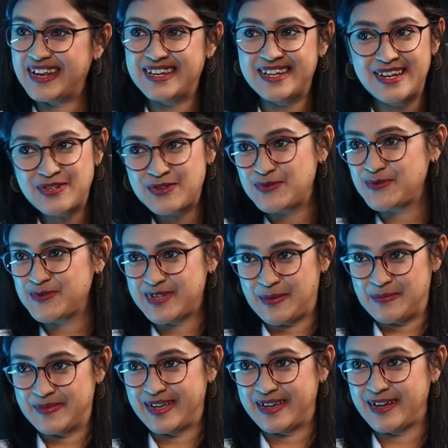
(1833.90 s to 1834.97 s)
I need to do
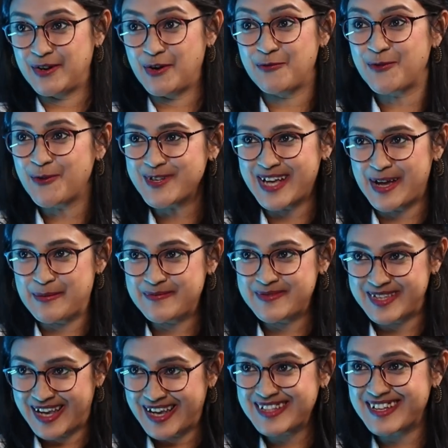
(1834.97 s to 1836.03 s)
something. And of course, I'm
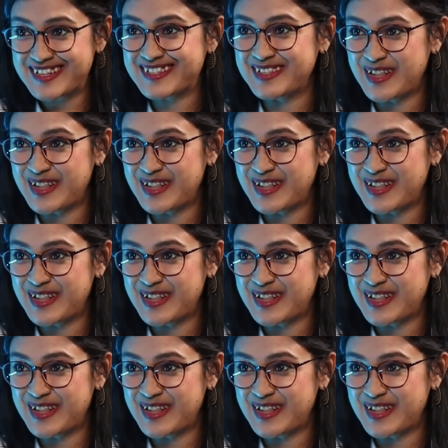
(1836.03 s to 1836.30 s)
saying this